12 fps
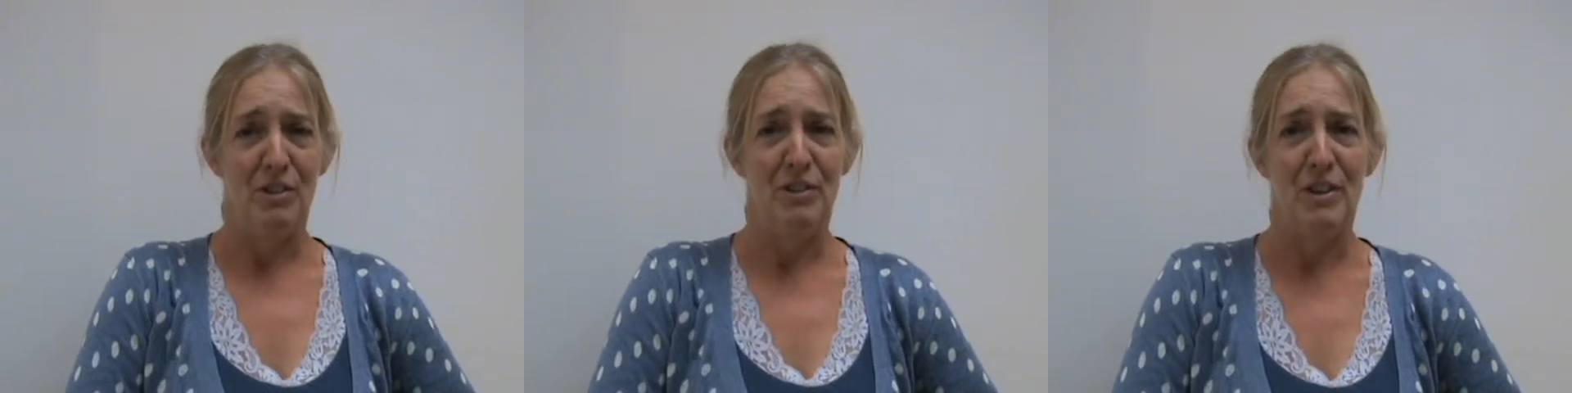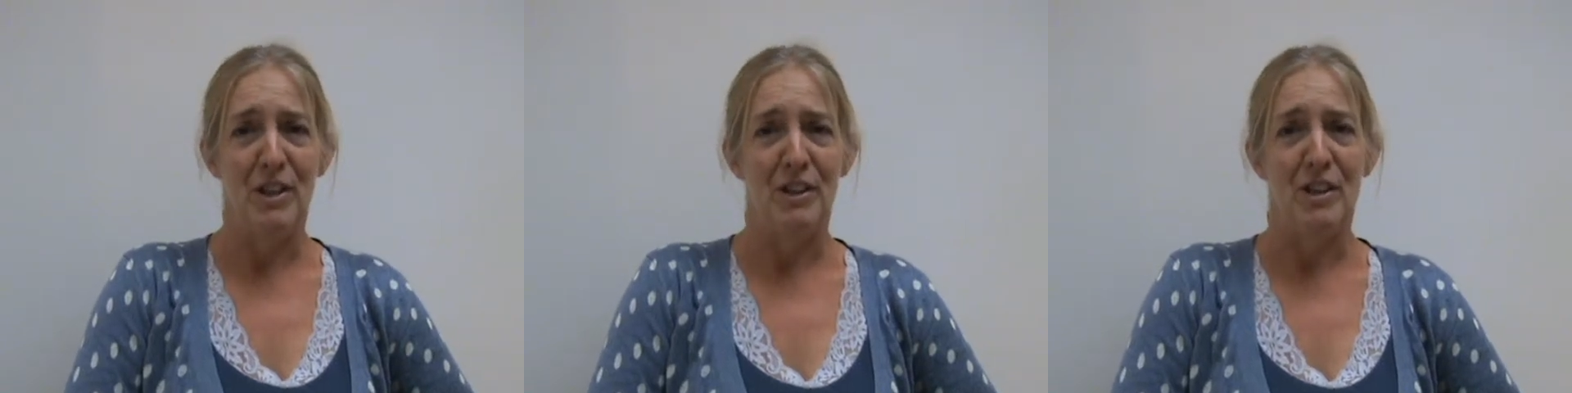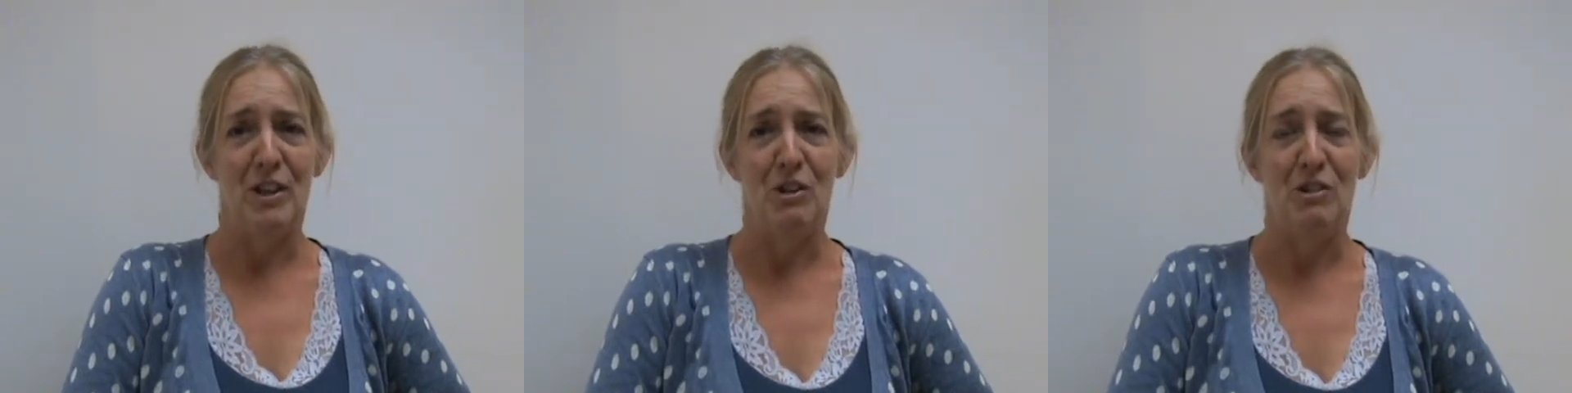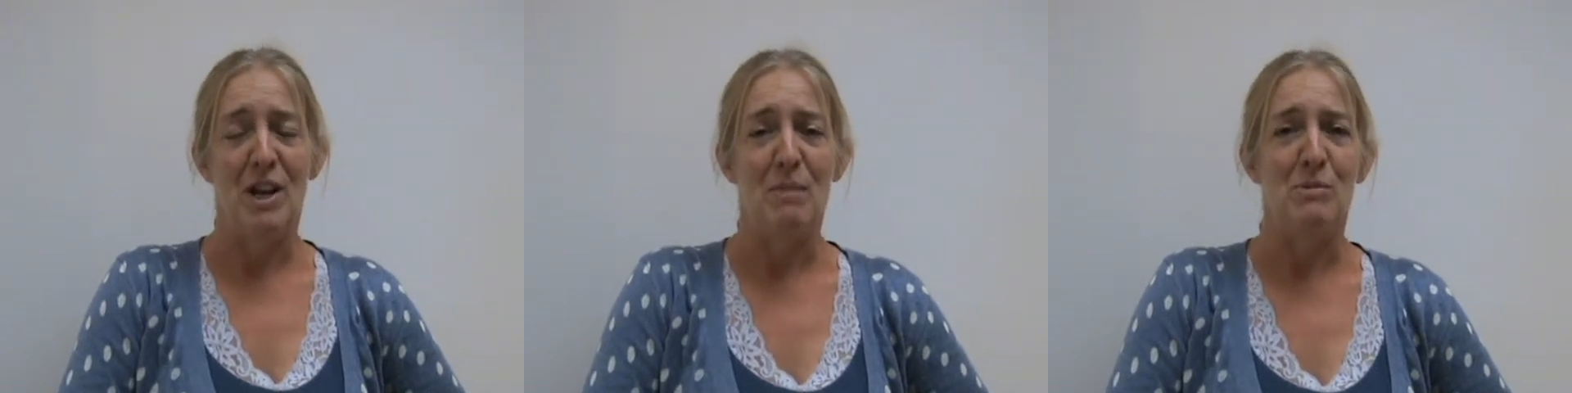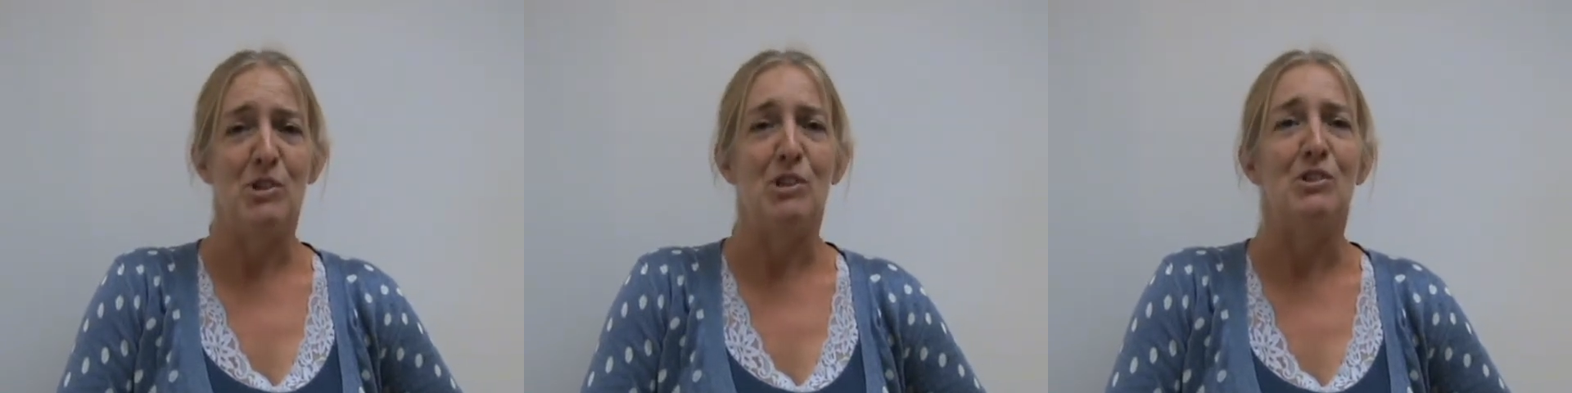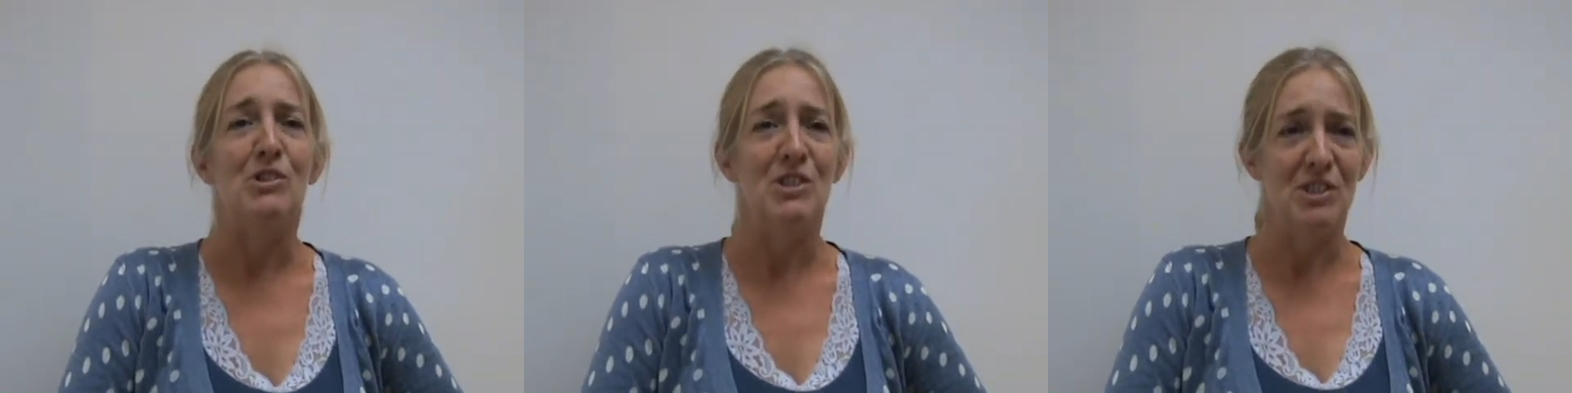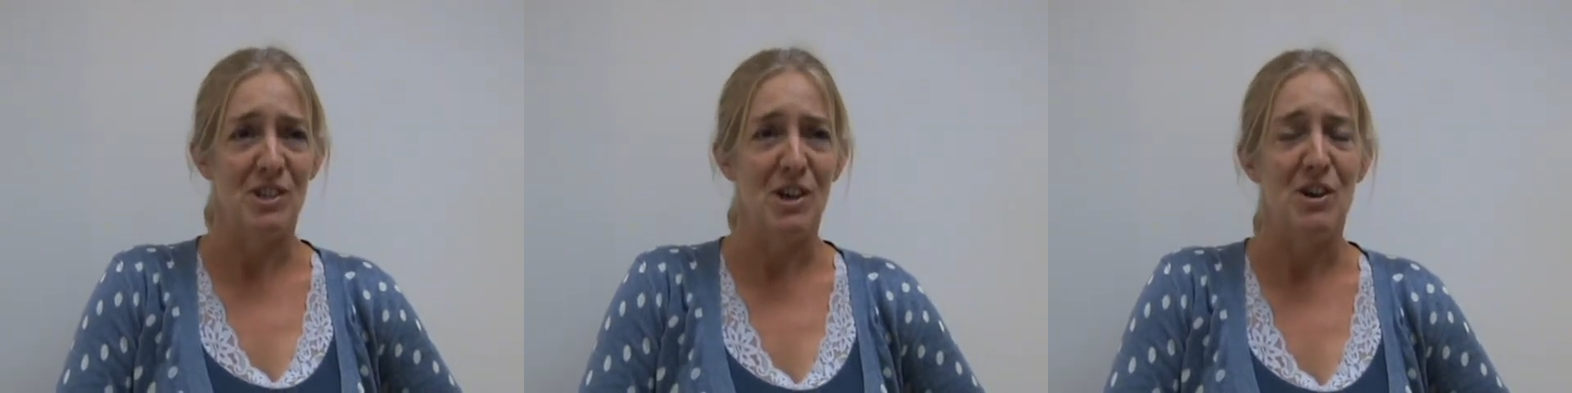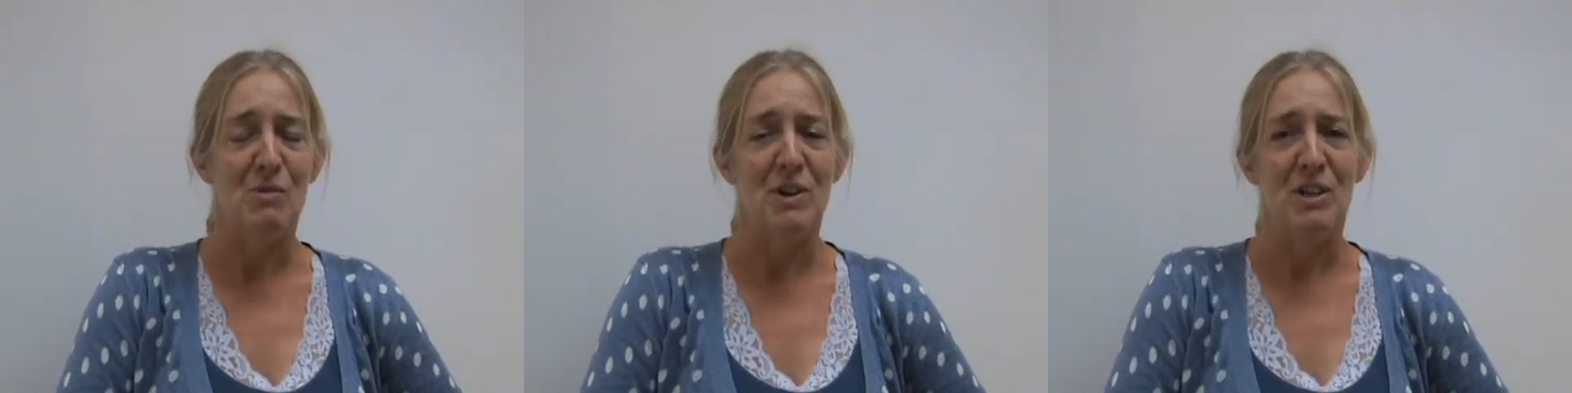and think that you're an absolute
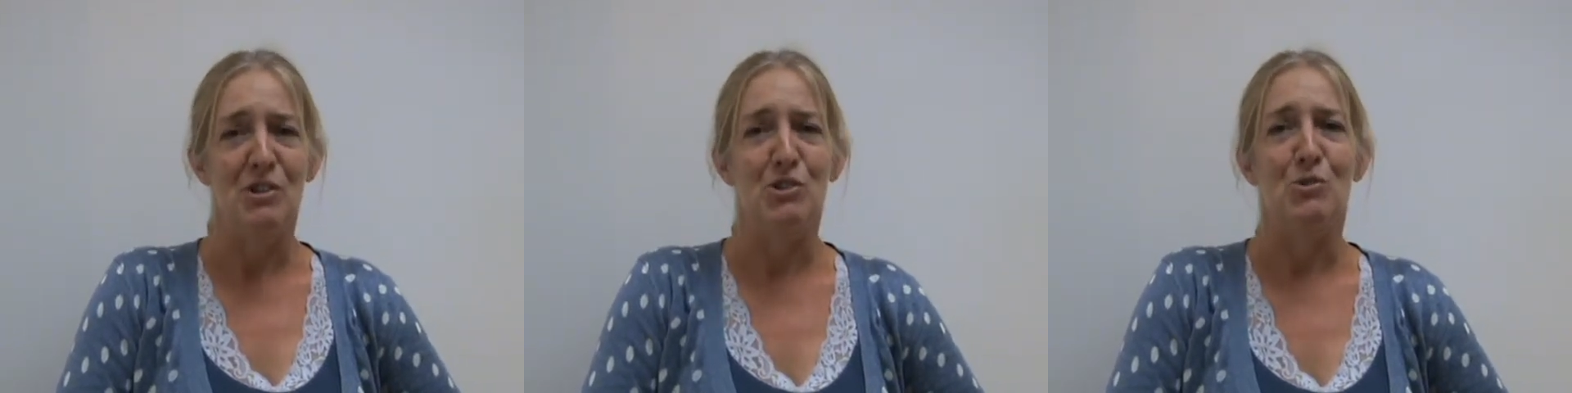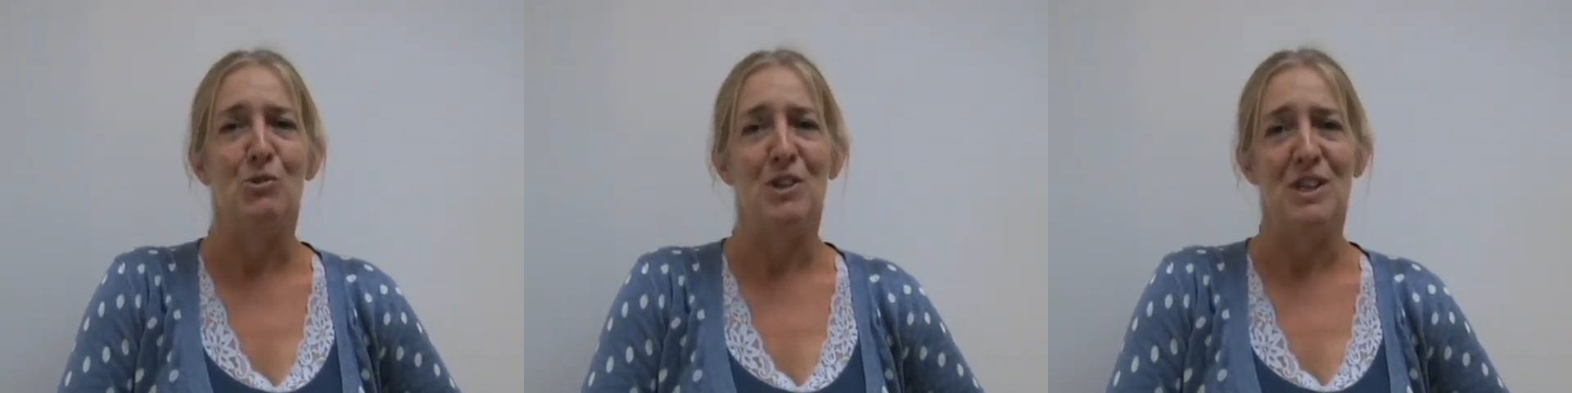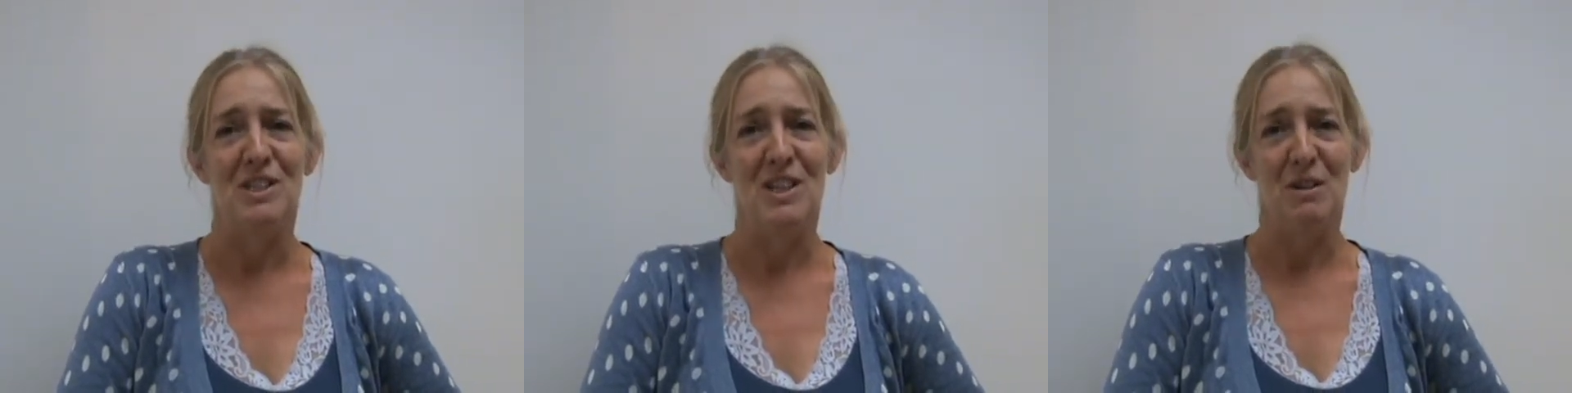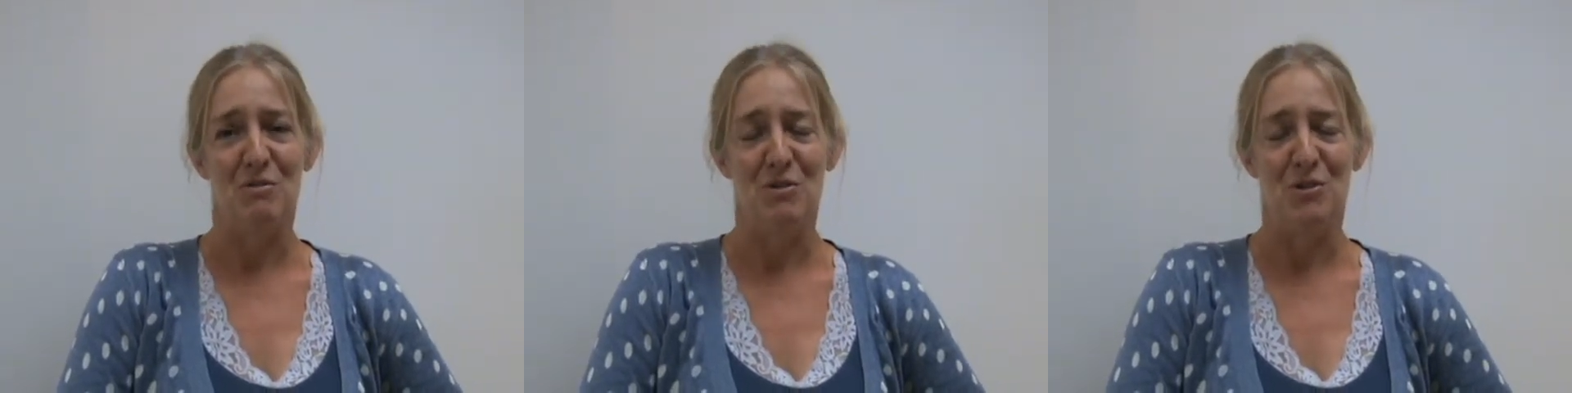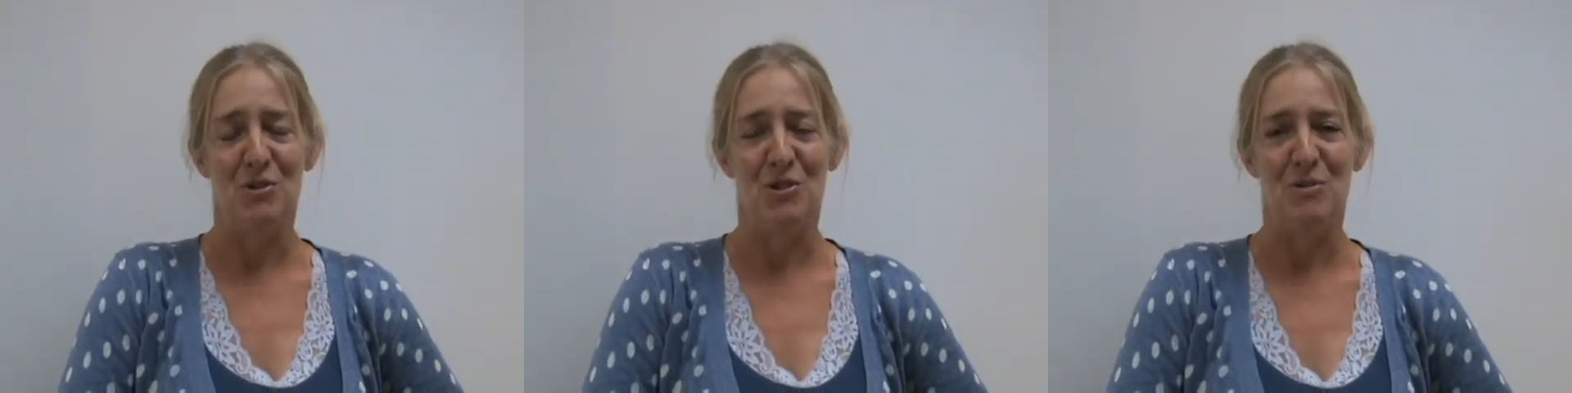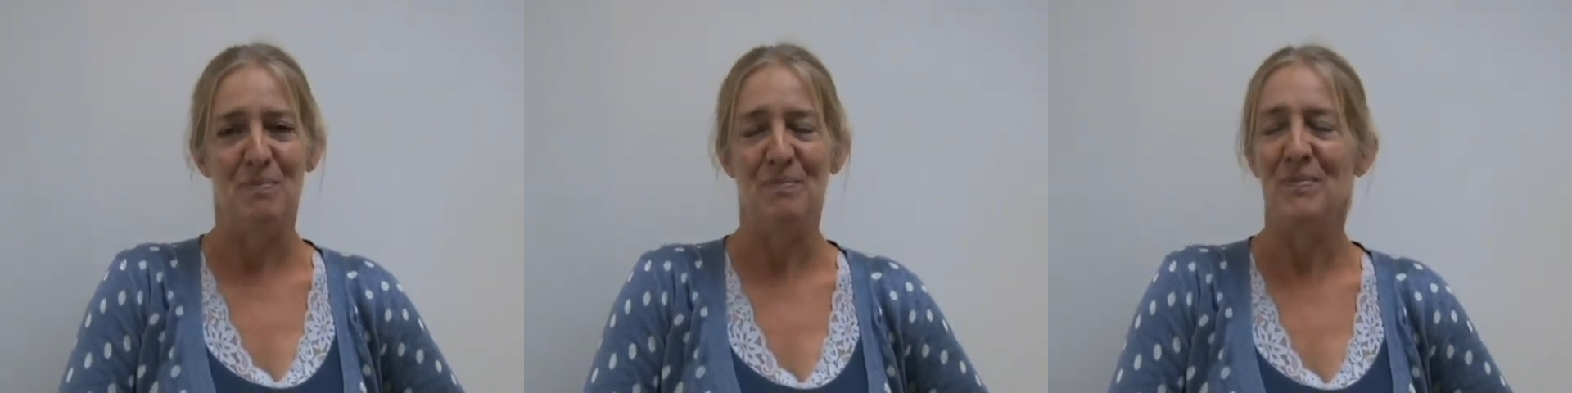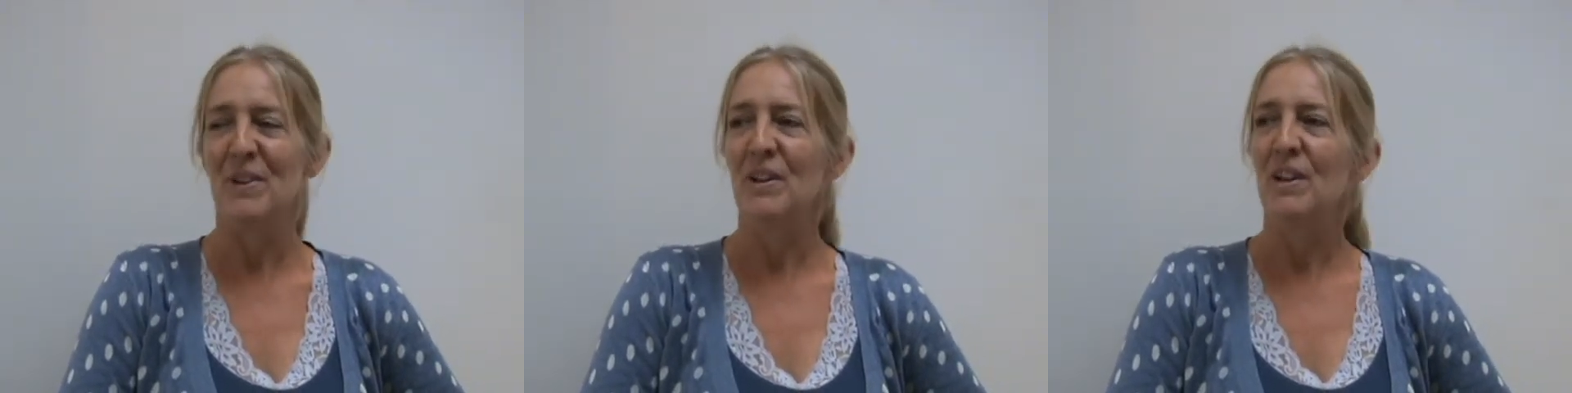star when you sort things out for them.